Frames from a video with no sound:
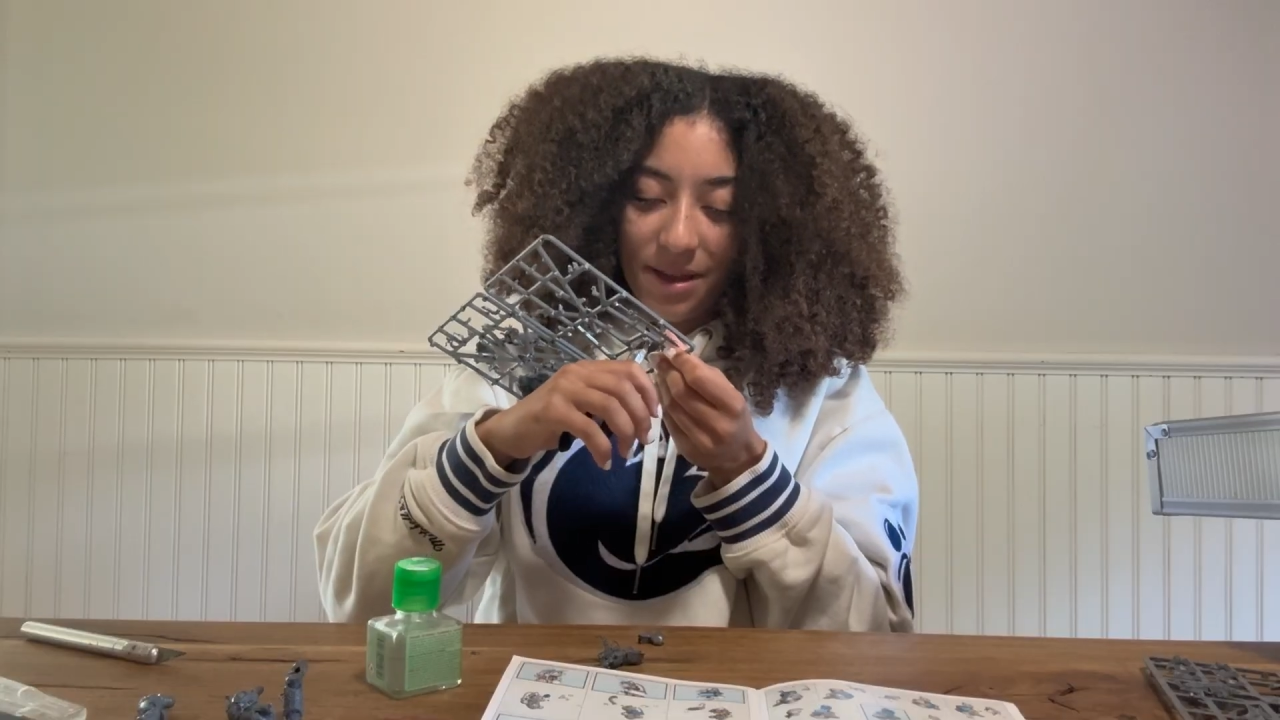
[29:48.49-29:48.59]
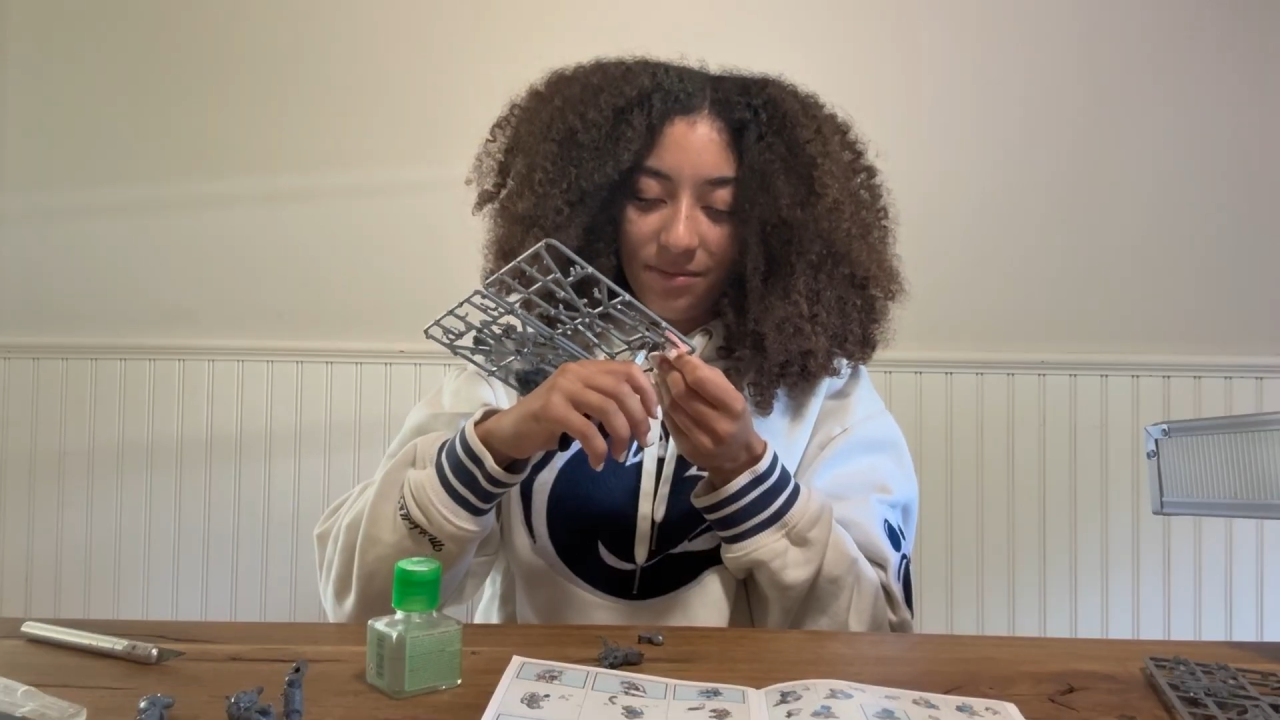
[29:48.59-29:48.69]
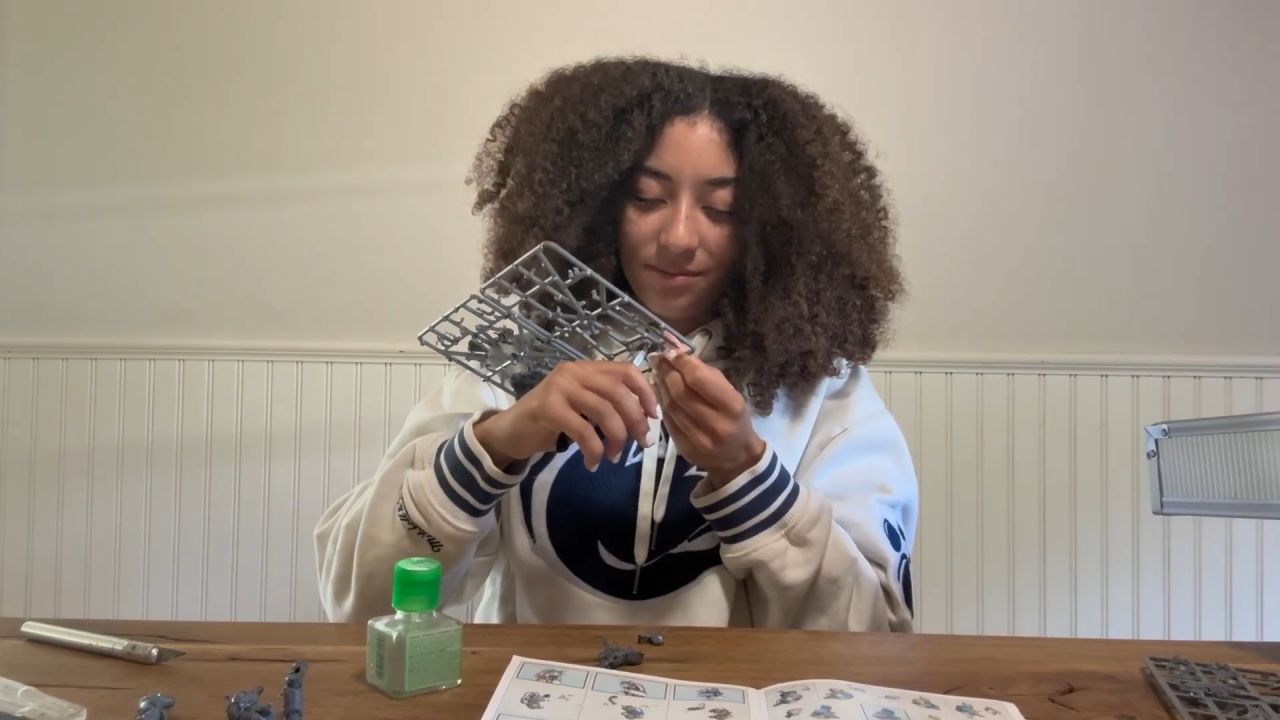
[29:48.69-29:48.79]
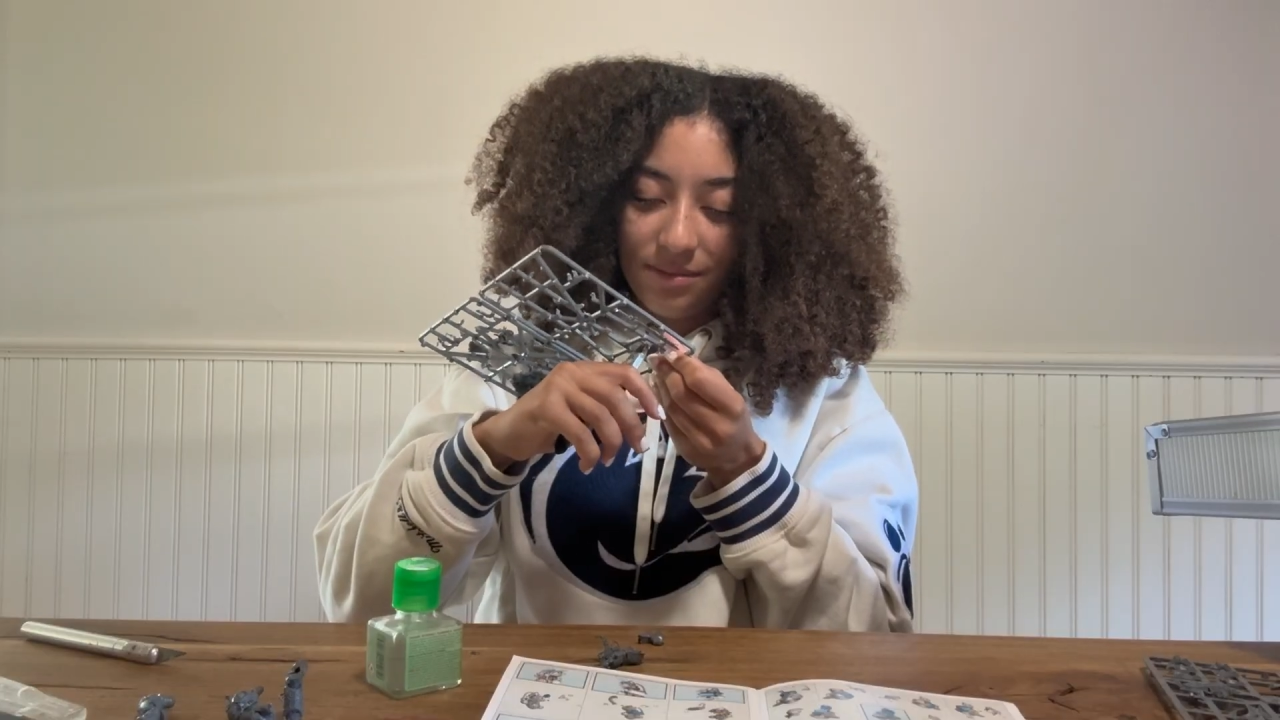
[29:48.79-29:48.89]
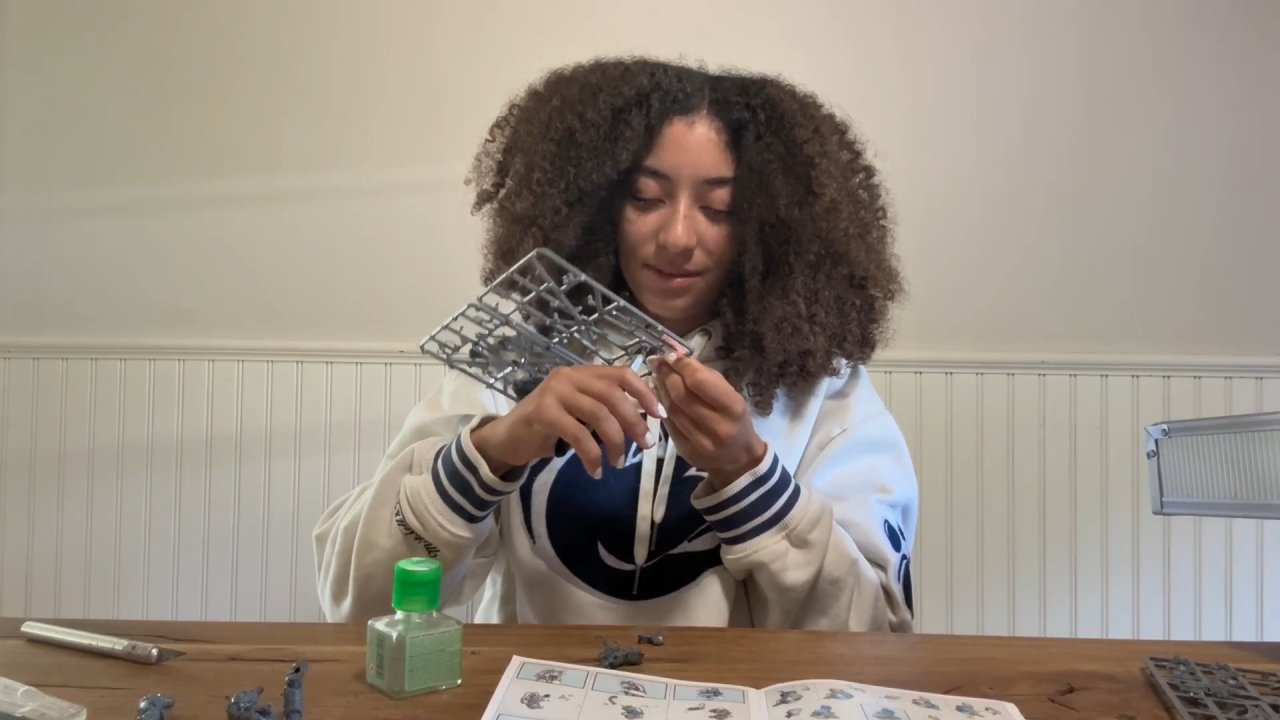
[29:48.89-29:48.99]

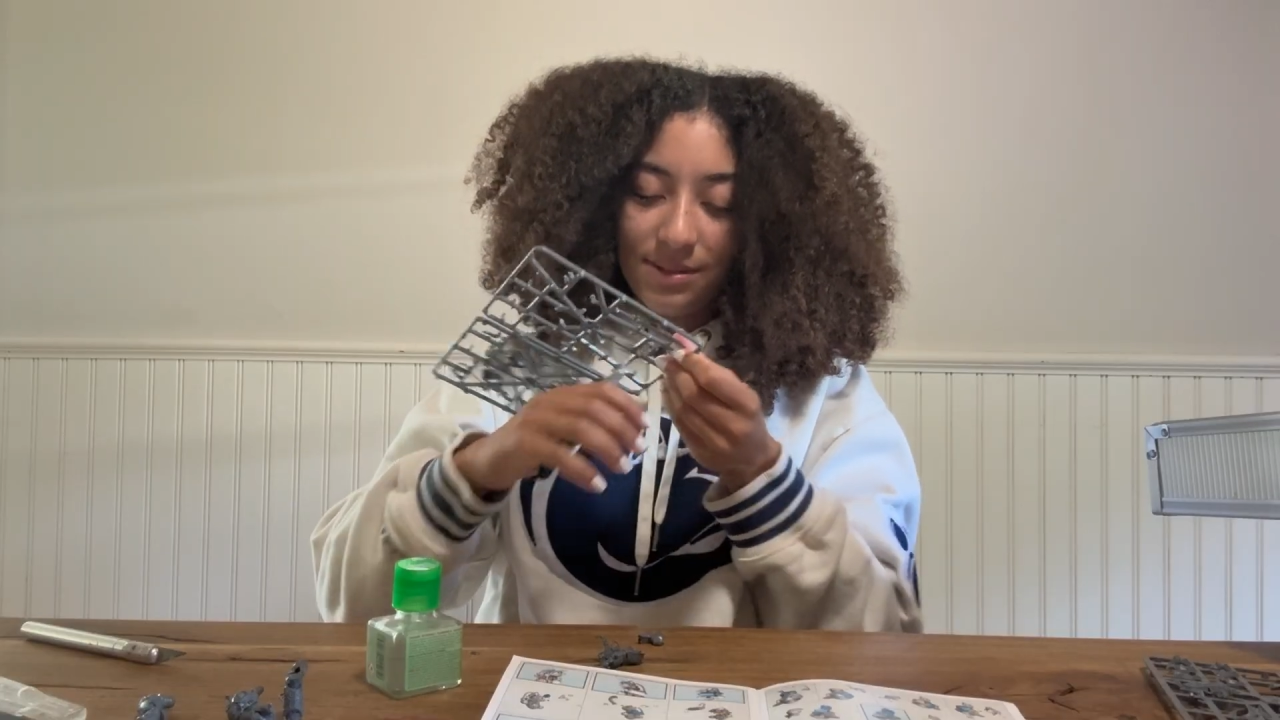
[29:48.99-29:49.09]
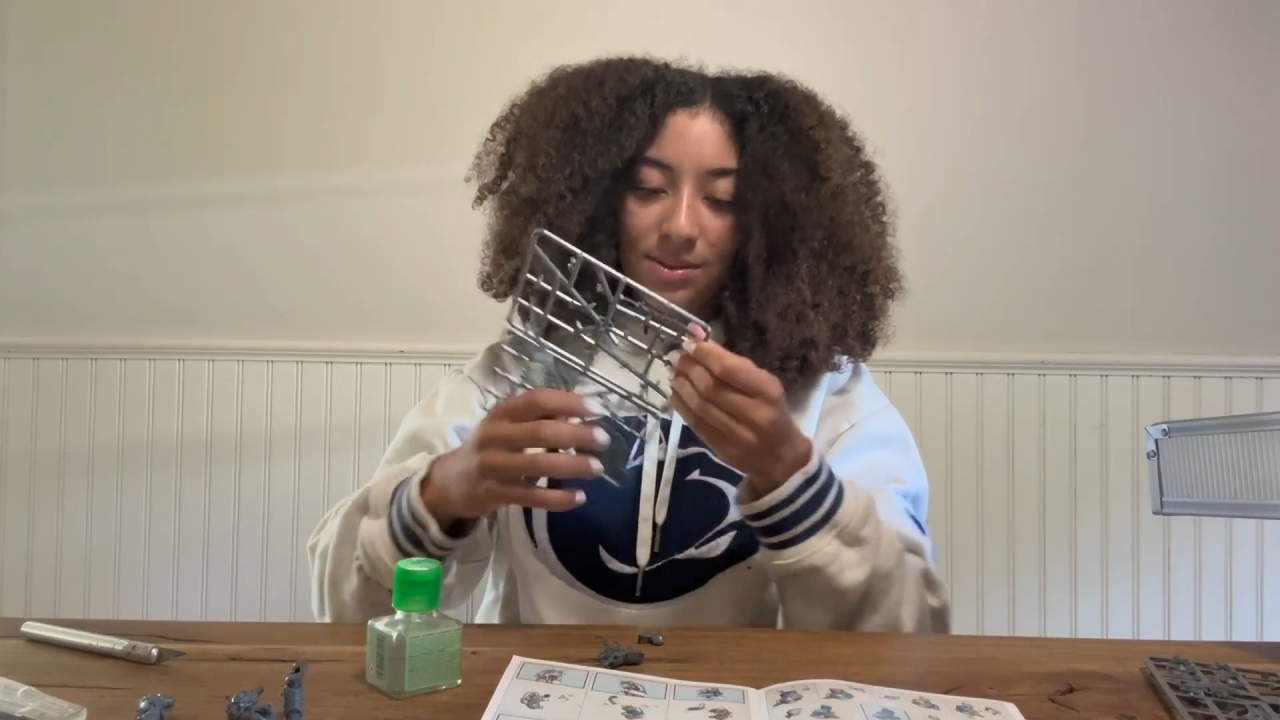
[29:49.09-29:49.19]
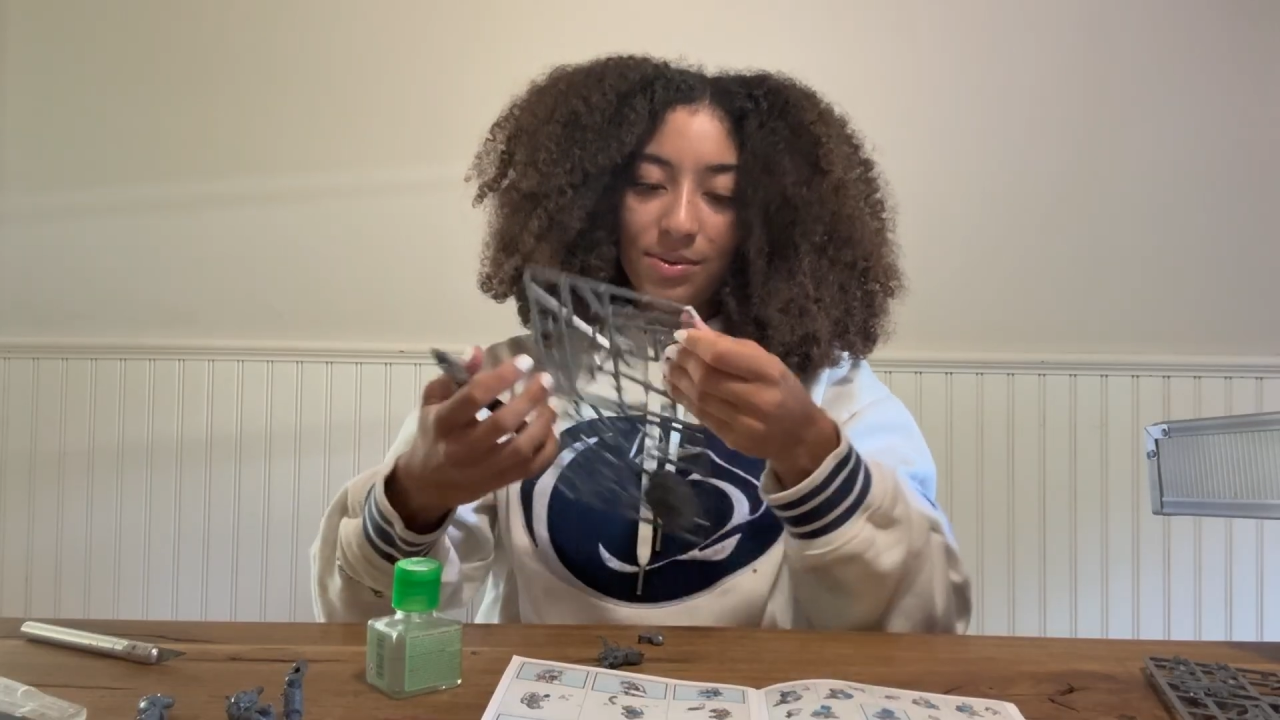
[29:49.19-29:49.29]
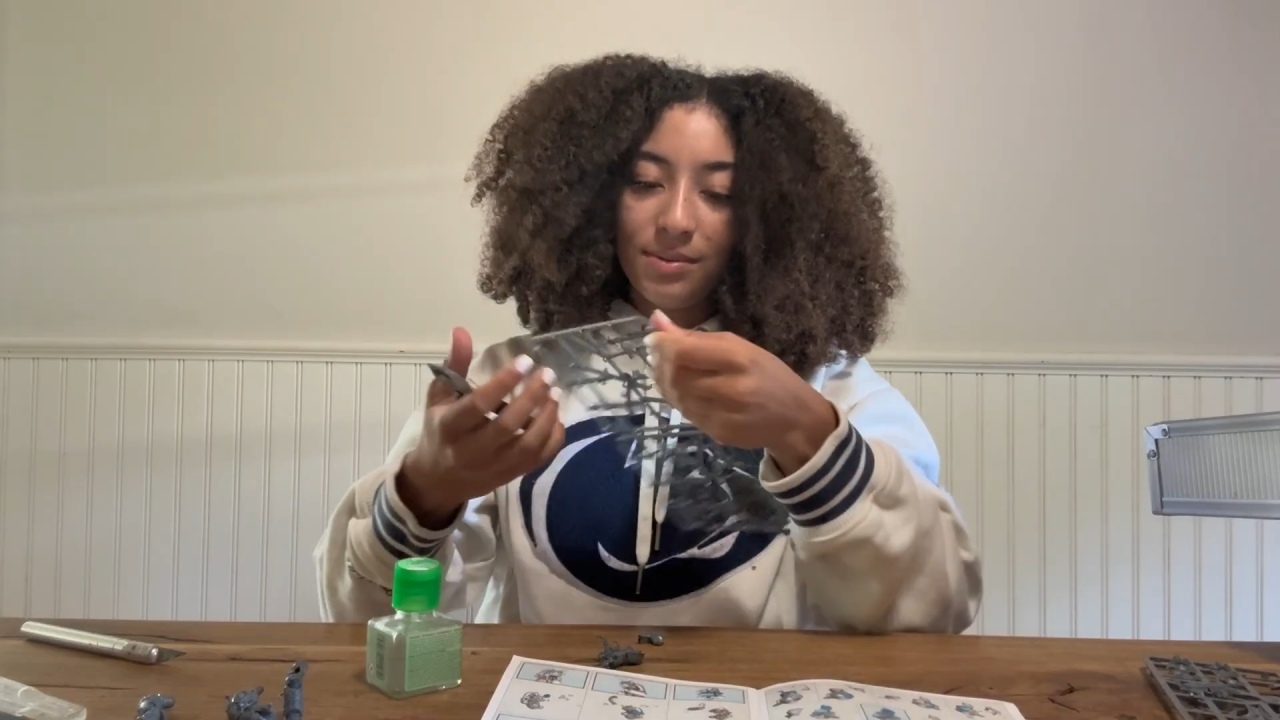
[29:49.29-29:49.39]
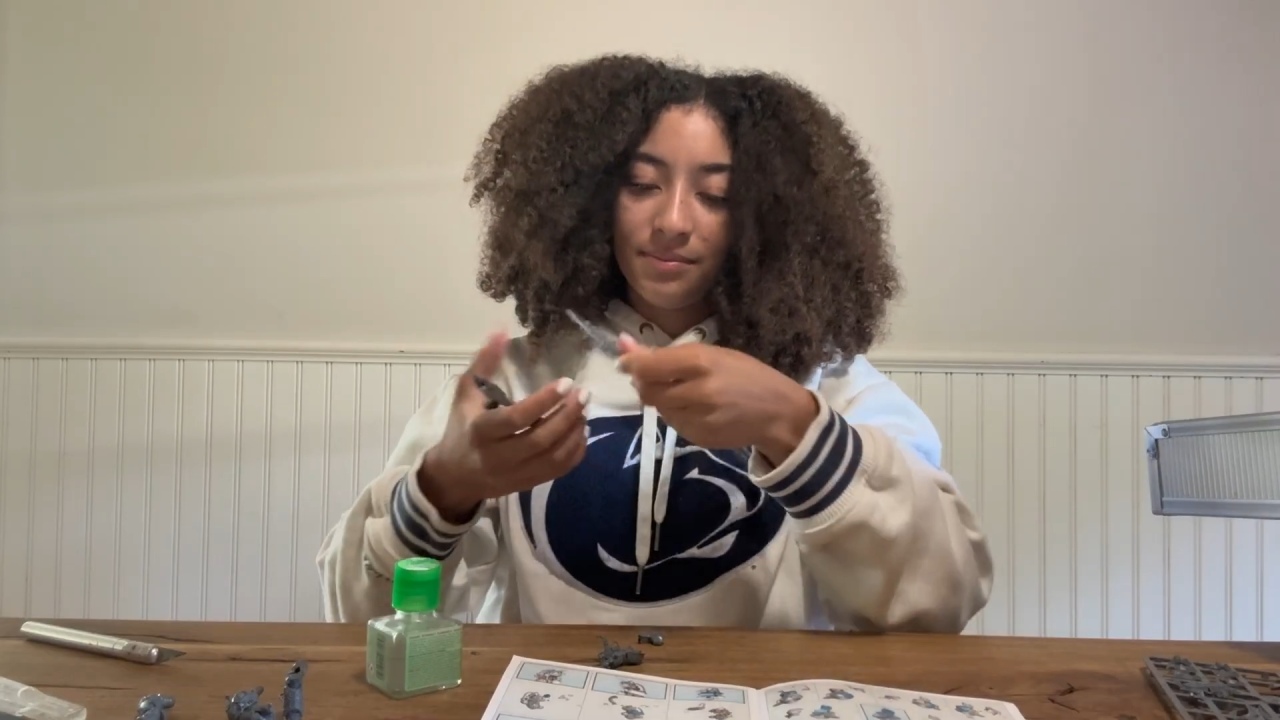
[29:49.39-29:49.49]
out
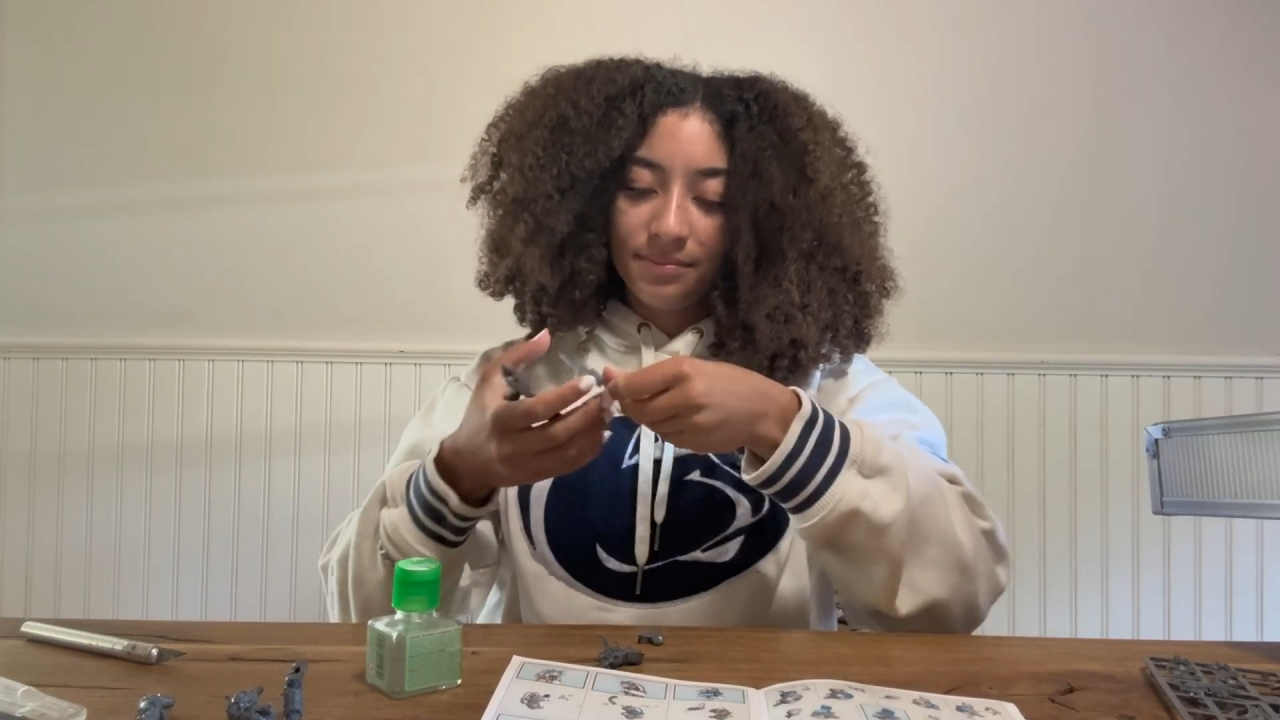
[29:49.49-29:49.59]
soon.